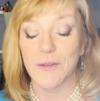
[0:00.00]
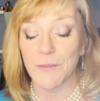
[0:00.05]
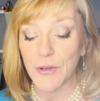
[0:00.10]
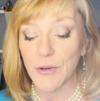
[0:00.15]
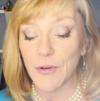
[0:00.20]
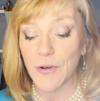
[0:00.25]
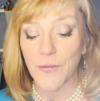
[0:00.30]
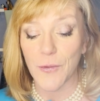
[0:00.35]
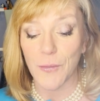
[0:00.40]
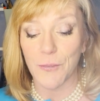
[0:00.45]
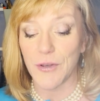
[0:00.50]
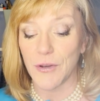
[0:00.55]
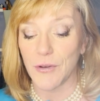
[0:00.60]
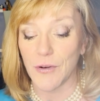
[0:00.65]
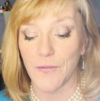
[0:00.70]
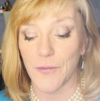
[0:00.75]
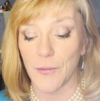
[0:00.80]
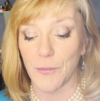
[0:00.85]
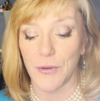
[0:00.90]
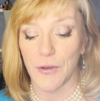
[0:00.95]
Beautiful,
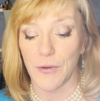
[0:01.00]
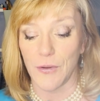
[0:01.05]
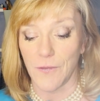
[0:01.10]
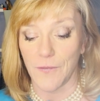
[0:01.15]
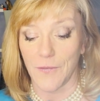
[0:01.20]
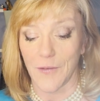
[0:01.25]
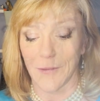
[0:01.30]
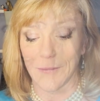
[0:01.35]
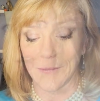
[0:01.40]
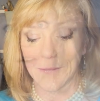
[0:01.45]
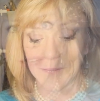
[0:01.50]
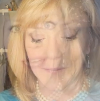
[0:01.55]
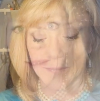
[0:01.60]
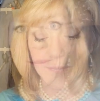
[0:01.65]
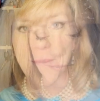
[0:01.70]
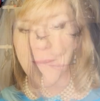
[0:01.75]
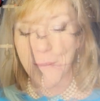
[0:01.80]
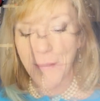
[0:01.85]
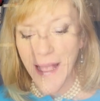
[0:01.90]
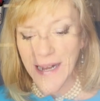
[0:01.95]
beautiful, beautiful.
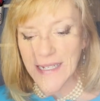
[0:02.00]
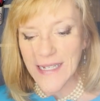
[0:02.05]
Okay, back